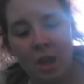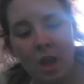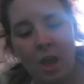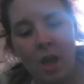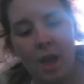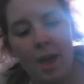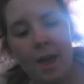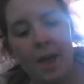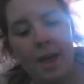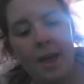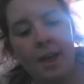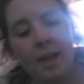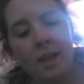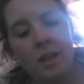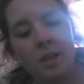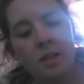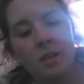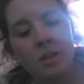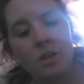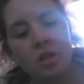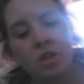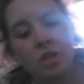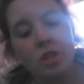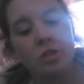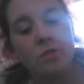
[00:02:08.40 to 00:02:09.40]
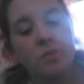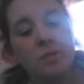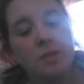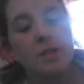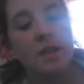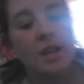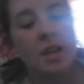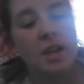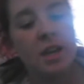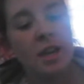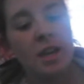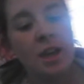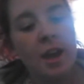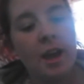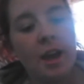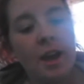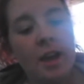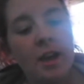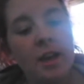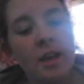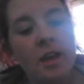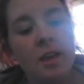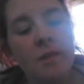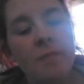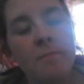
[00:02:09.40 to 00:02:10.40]
and Tuesday
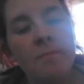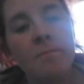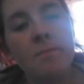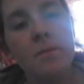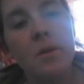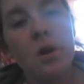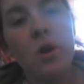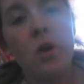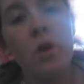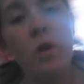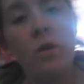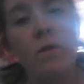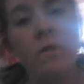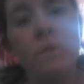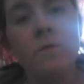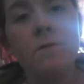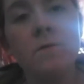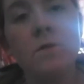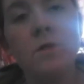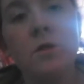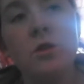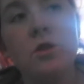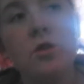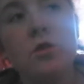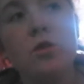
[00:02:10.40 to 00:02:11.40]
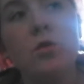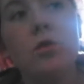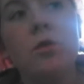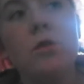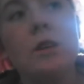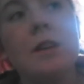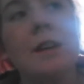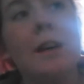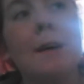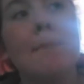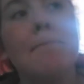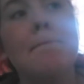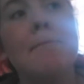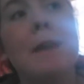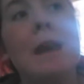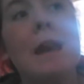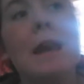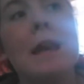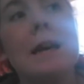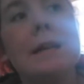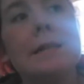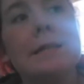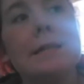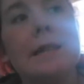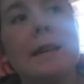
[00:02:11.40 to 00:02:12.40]
I'm off to go and get
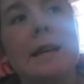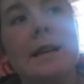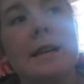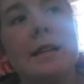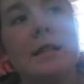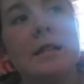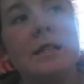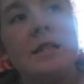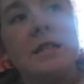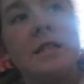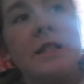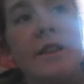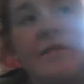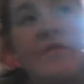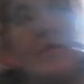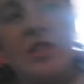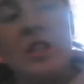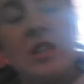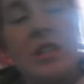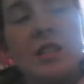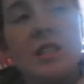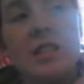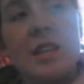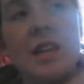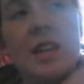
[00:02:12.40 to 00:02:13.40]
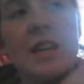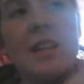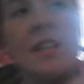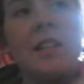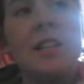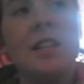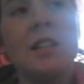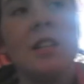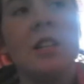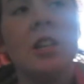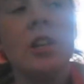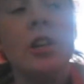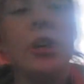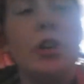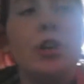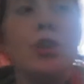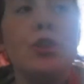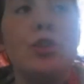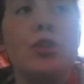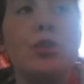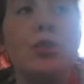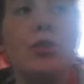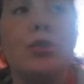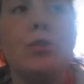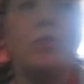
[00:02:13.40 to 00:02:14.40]
blood tests. I've decided
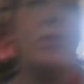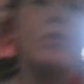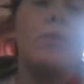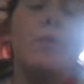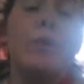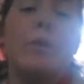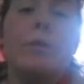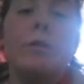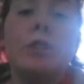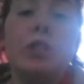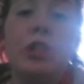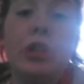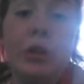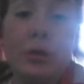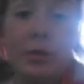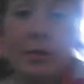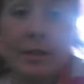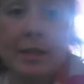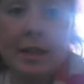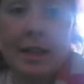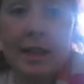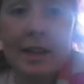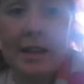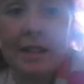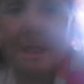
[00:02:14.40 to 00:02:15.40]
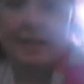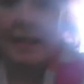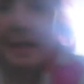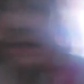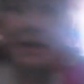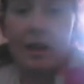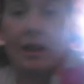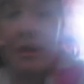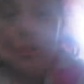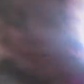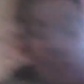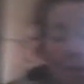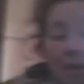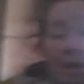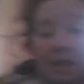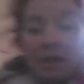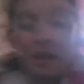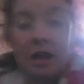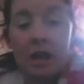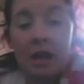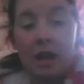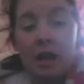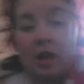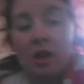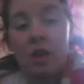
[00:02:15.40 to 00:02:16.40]
to go Tuesday instead of
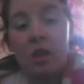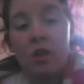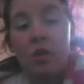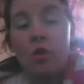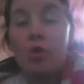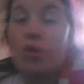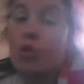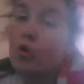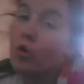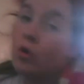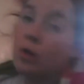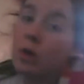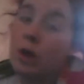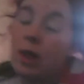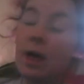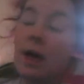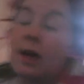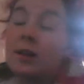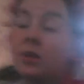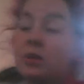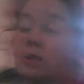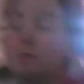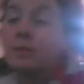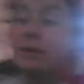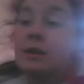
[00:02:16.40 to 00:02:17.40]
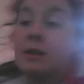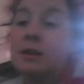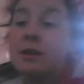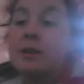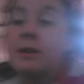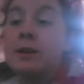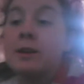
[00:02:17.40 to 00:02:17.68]
Monday or last week